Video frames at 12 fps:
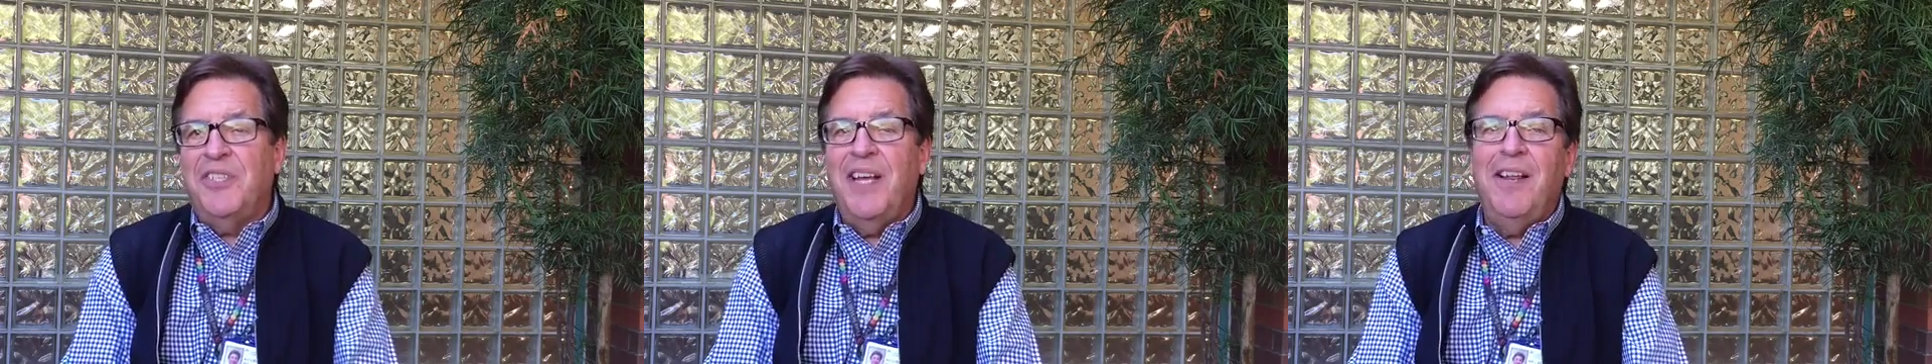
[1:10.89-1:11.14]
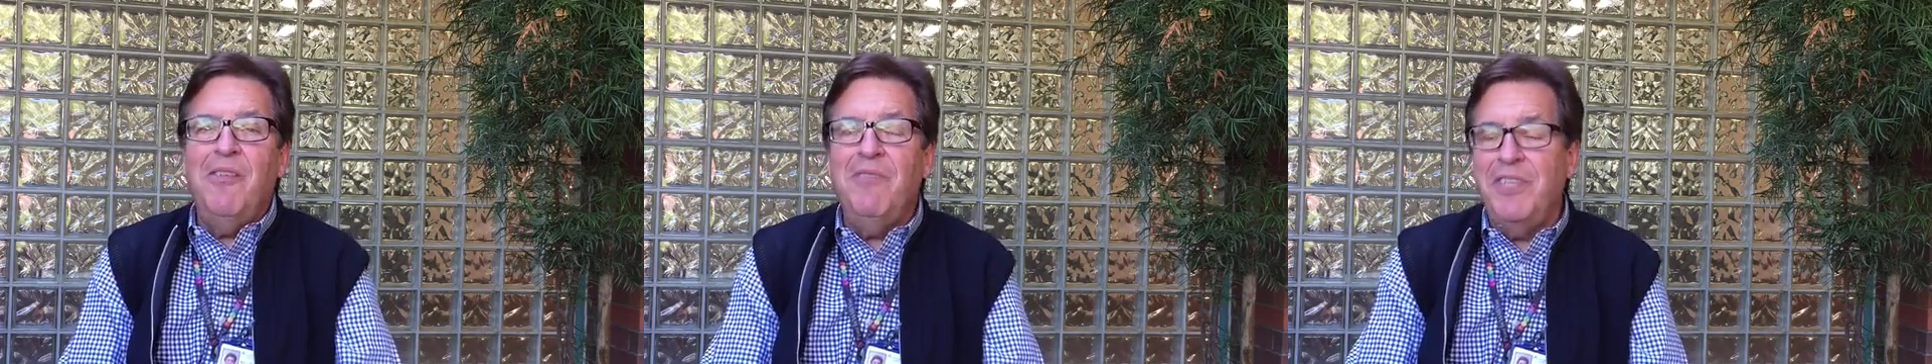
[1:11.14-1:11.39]

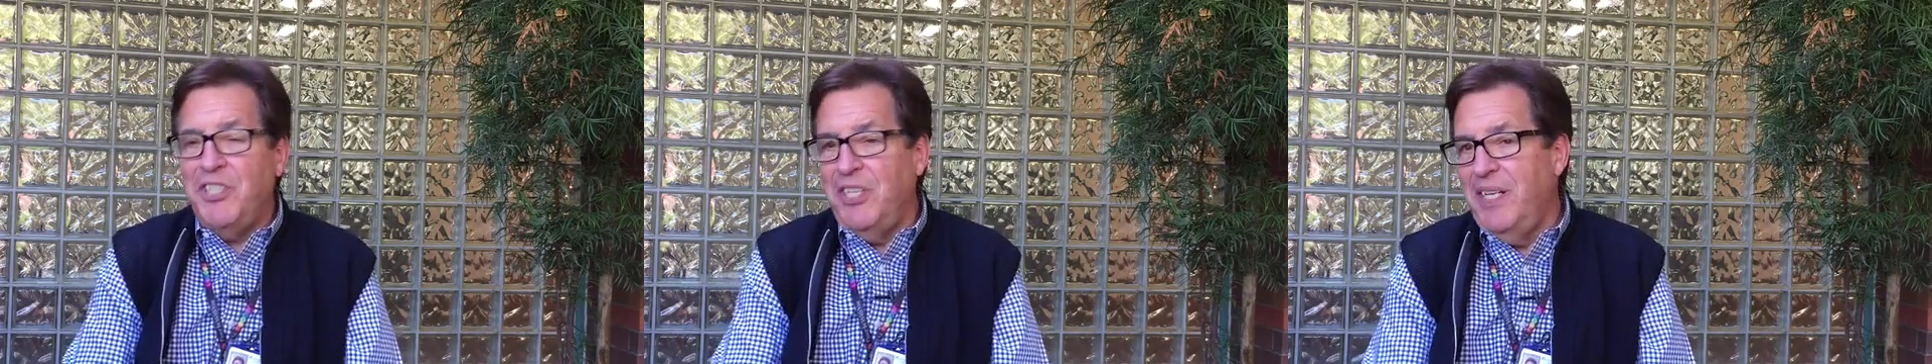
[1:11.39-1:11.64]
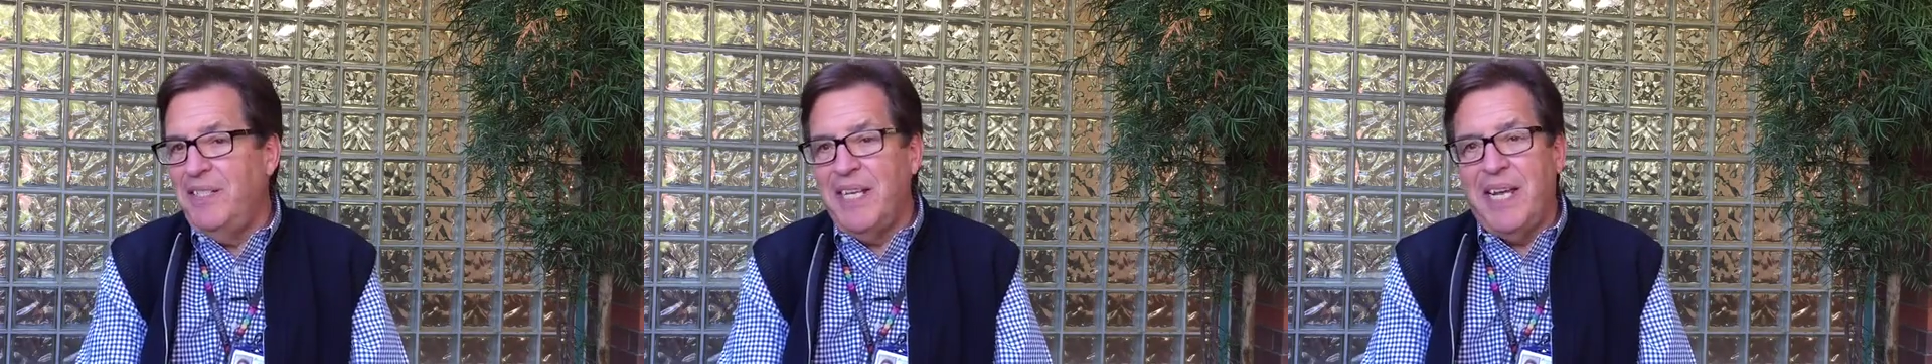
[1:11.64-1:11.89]

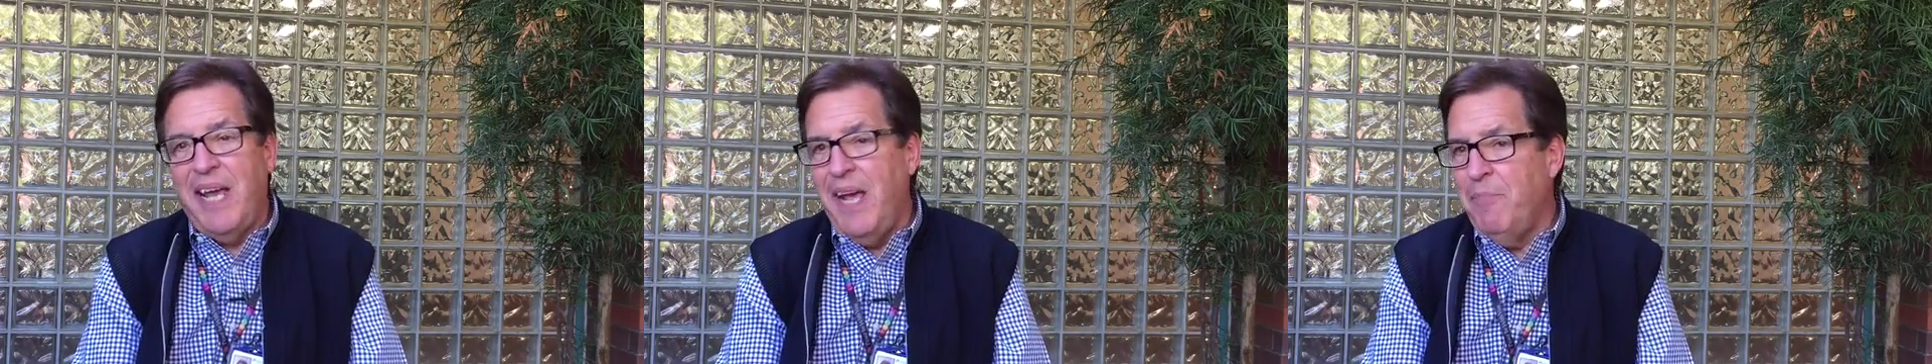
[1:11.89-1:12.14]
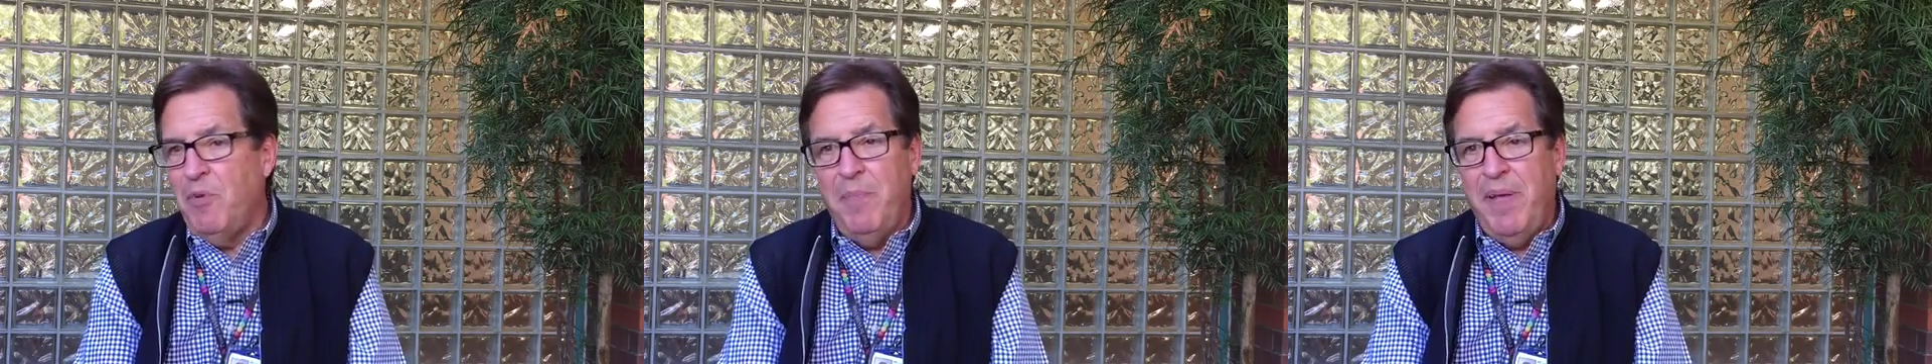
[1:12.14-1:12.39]
television as a
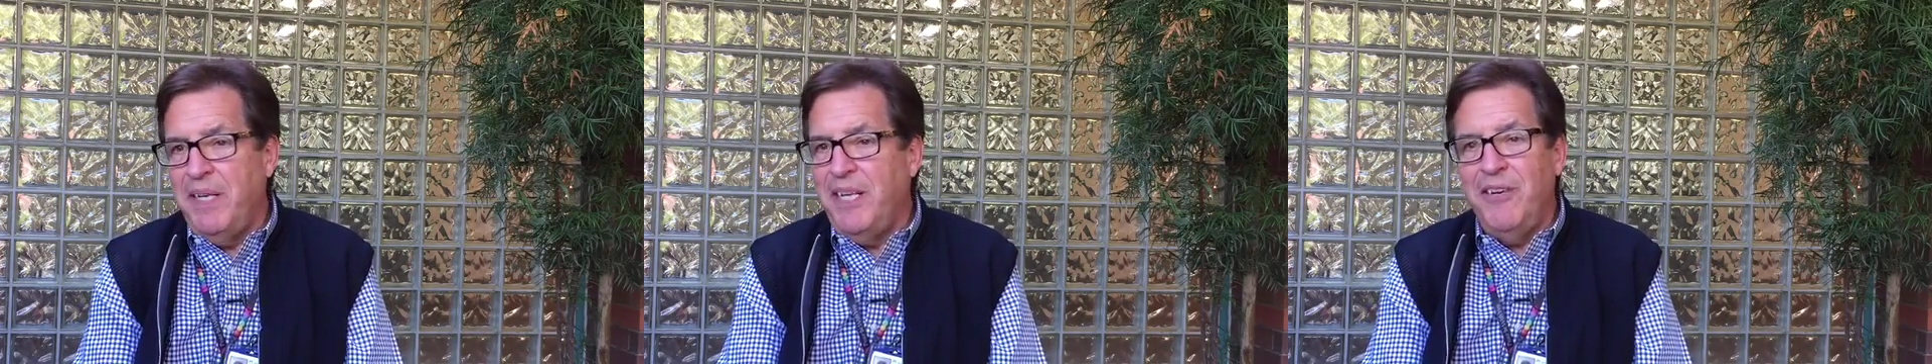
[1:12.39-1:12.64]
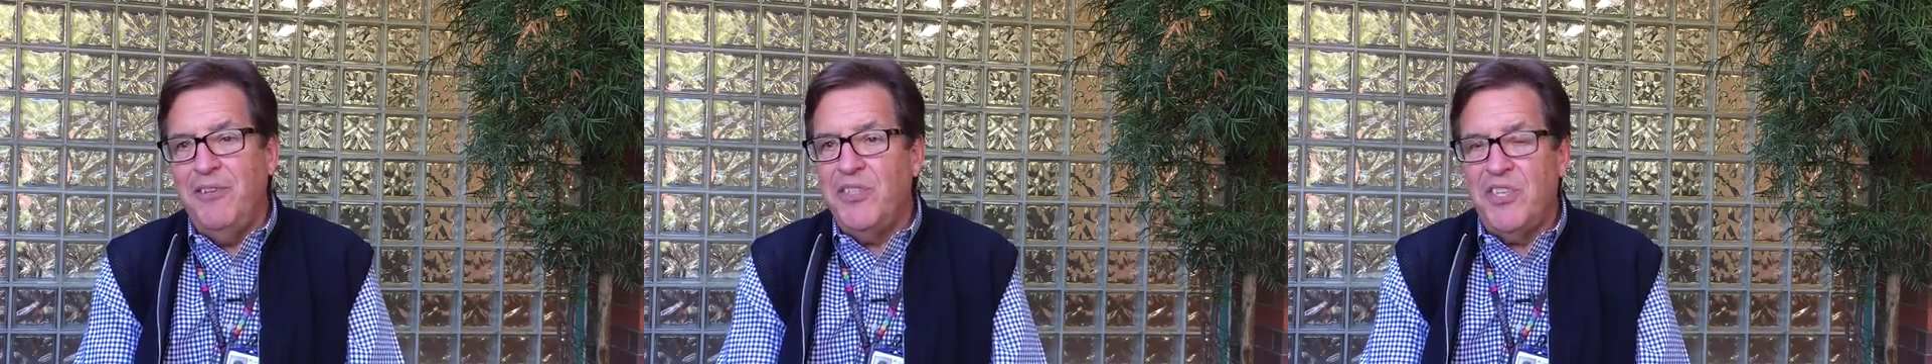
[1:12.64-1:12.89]
cameraman
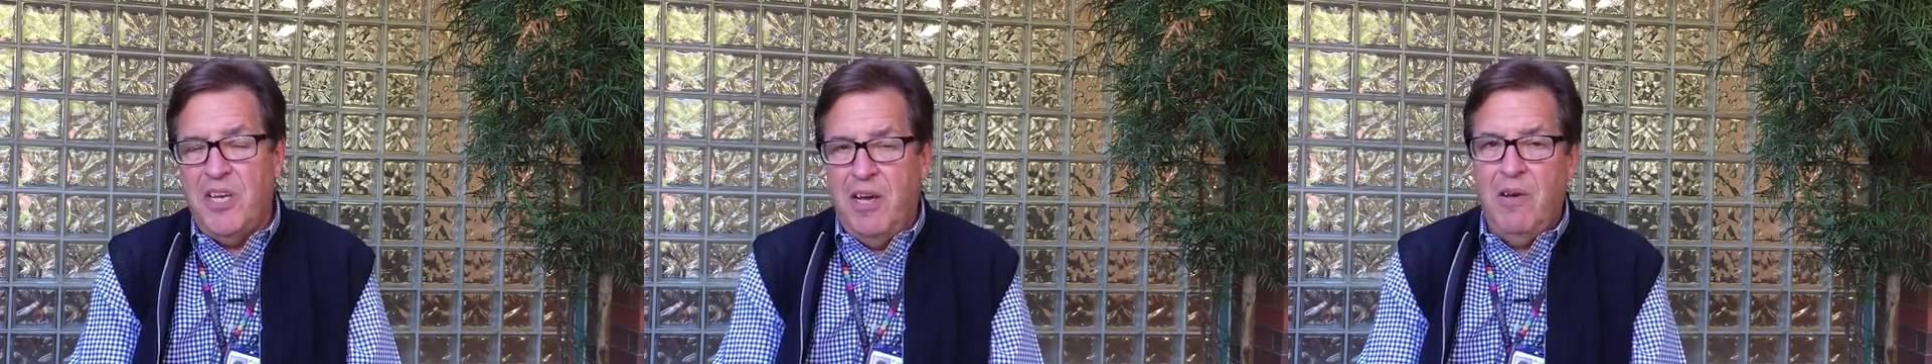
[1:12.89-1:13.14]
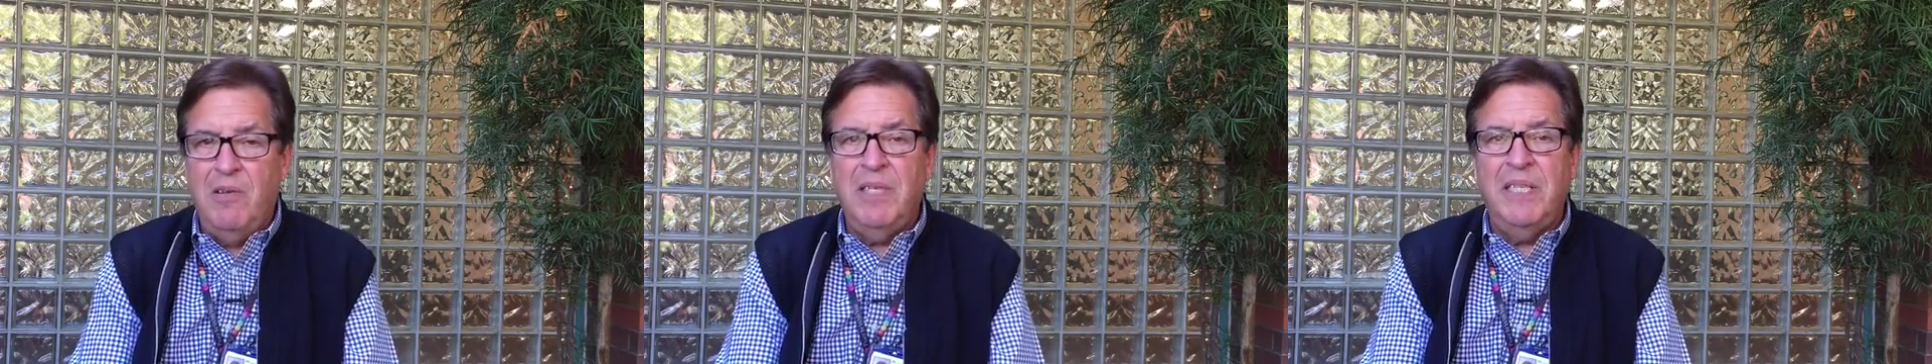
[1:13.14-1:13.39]
years ago,